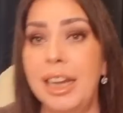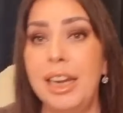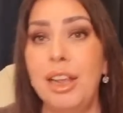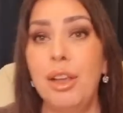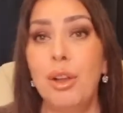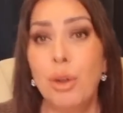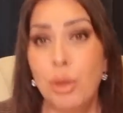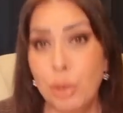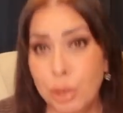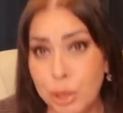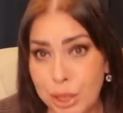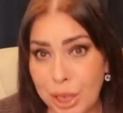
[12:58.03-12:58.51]
then he
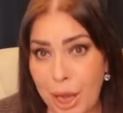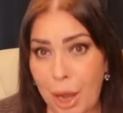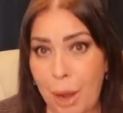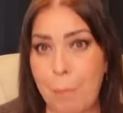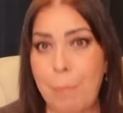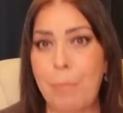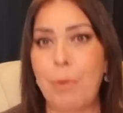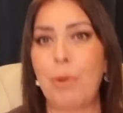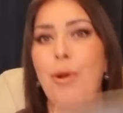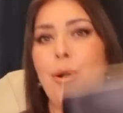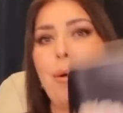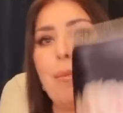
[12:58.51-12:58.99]
also
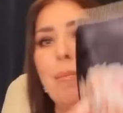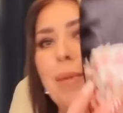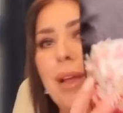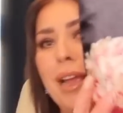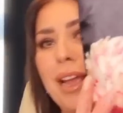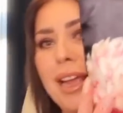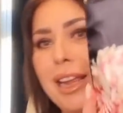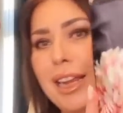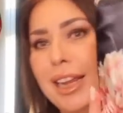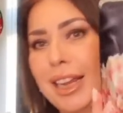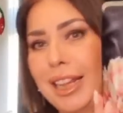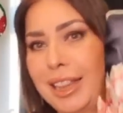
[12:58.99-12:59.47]
bought
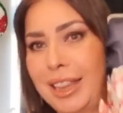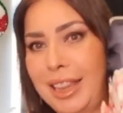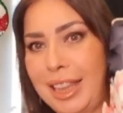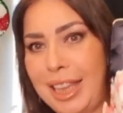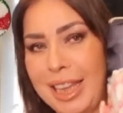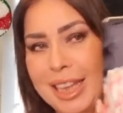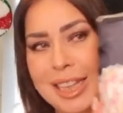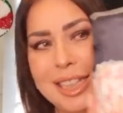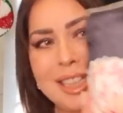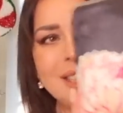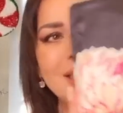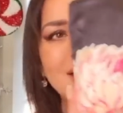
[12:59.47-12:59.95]
me
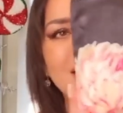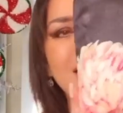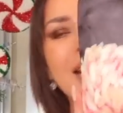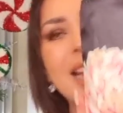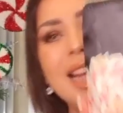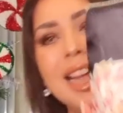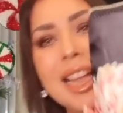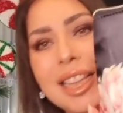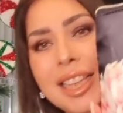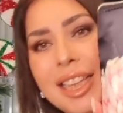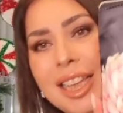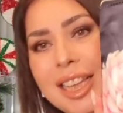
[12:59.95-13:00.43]
this.
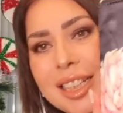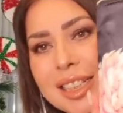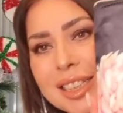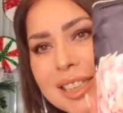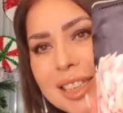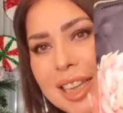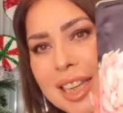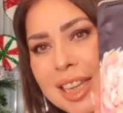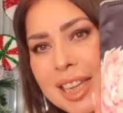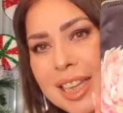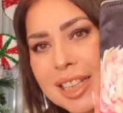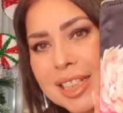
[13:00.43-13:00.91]

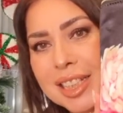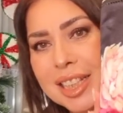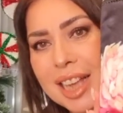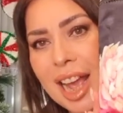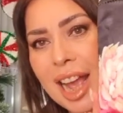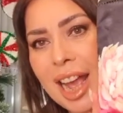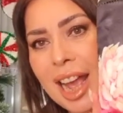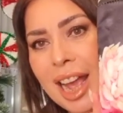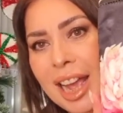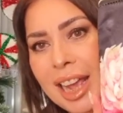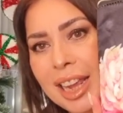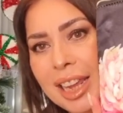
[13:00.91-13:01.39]
This is
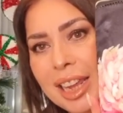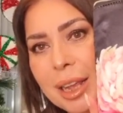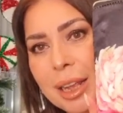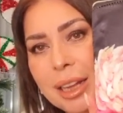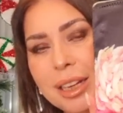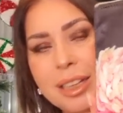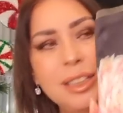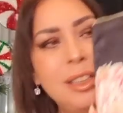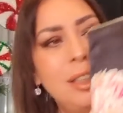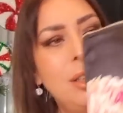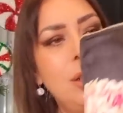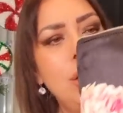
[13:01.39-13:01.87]
a
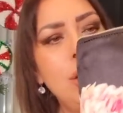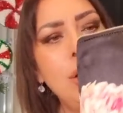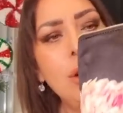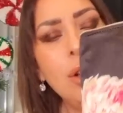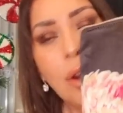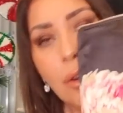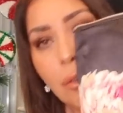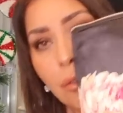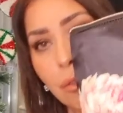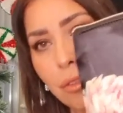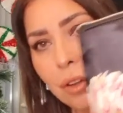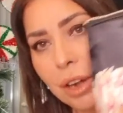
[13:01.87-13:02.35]

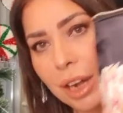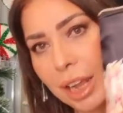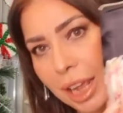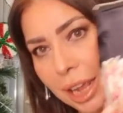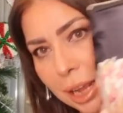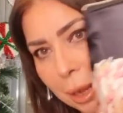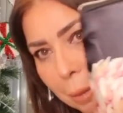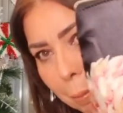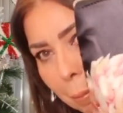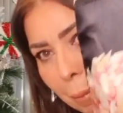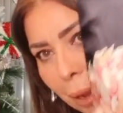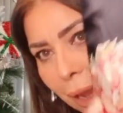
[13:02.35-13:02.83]

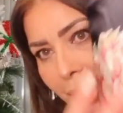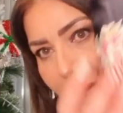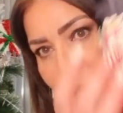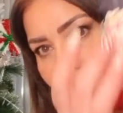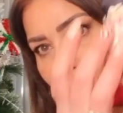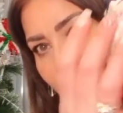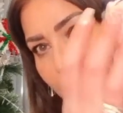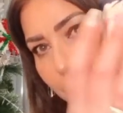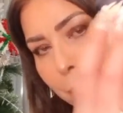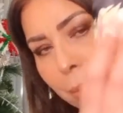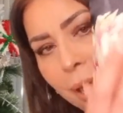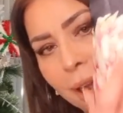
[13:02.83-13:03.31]
lovely
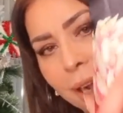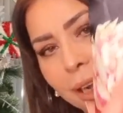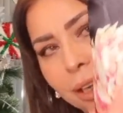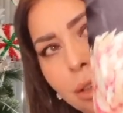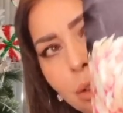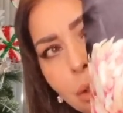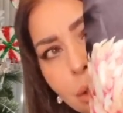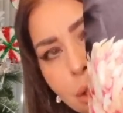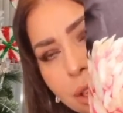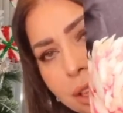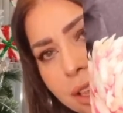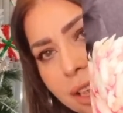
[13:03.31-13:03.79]
makeup bag.
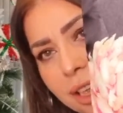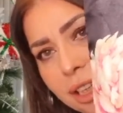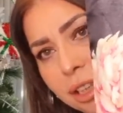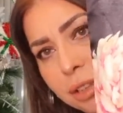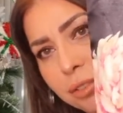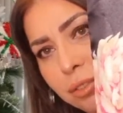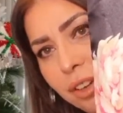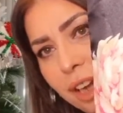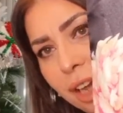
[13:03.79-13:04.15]
Look at these